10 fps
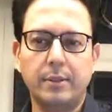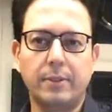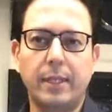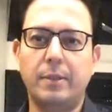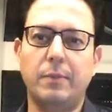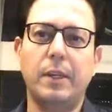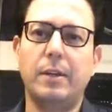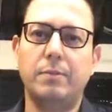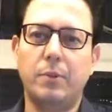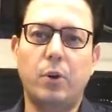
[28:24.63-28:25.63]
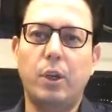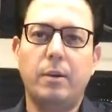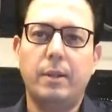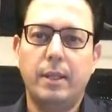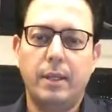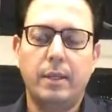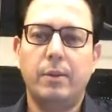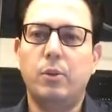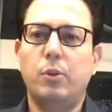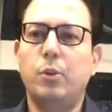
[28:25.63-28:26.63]
right? We are all
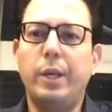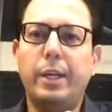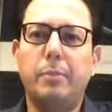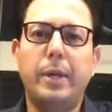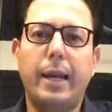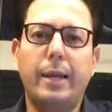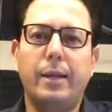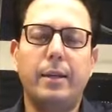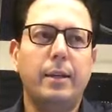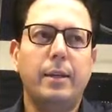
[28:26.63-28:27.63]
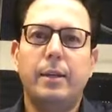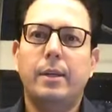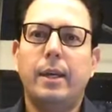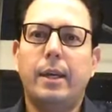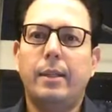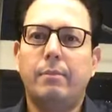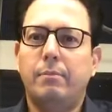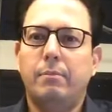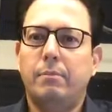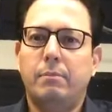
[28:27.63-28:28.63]
you, you eat a banana and
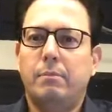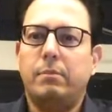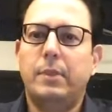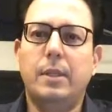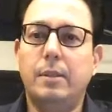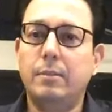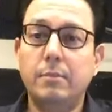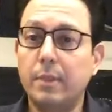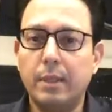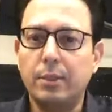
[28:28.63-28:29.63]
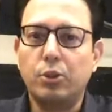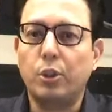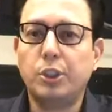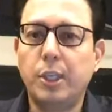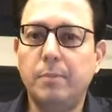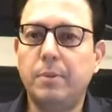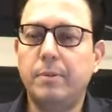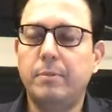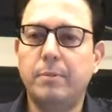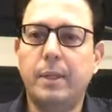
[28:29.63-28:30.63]
it, it is your shape,
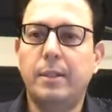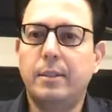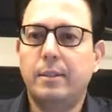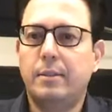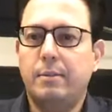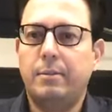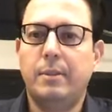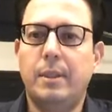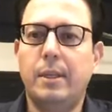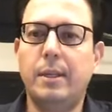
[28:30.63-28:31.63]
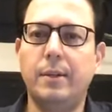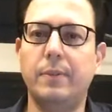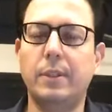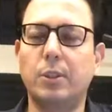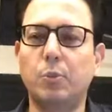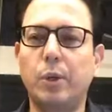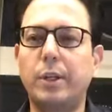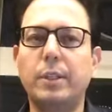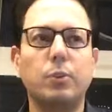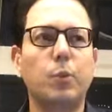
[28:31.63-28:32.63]
right? It, it, this is what it
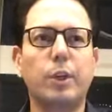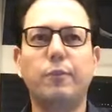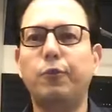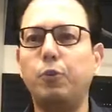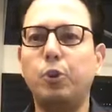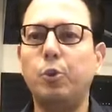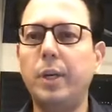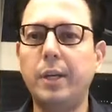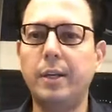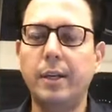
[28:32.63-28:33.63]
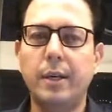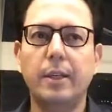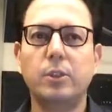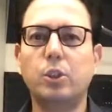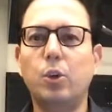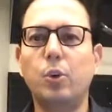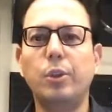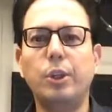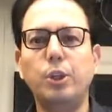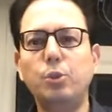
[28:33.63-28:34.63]
is, whatever food you eat. So
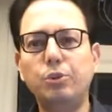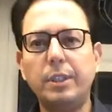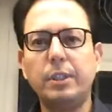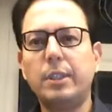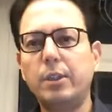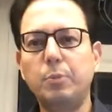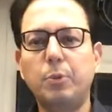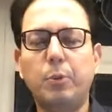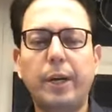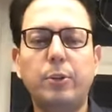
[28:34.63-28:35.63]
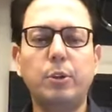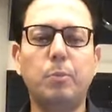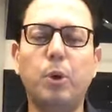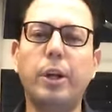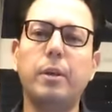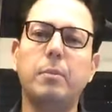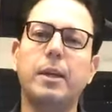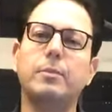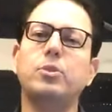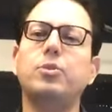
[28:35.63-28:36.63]
the nutrients that you provide to the body
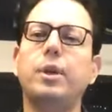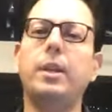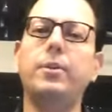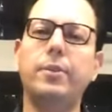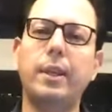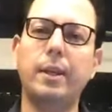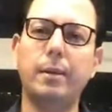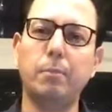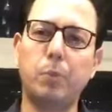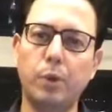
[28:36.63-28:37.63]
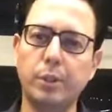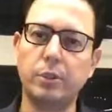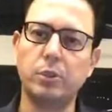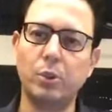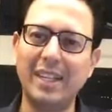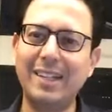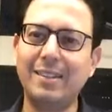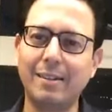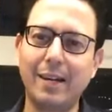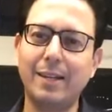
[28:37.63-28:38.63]
becomes really, really important. So eat
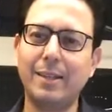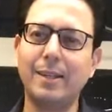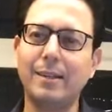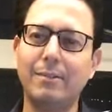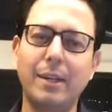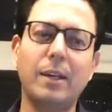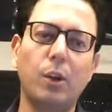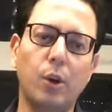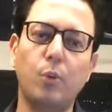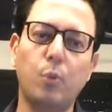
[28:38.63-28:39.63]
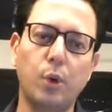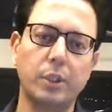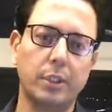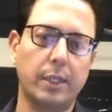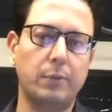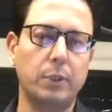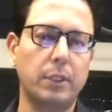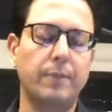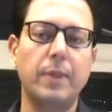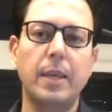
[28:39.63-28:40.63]
the right thing, drink a lot of water, I would say.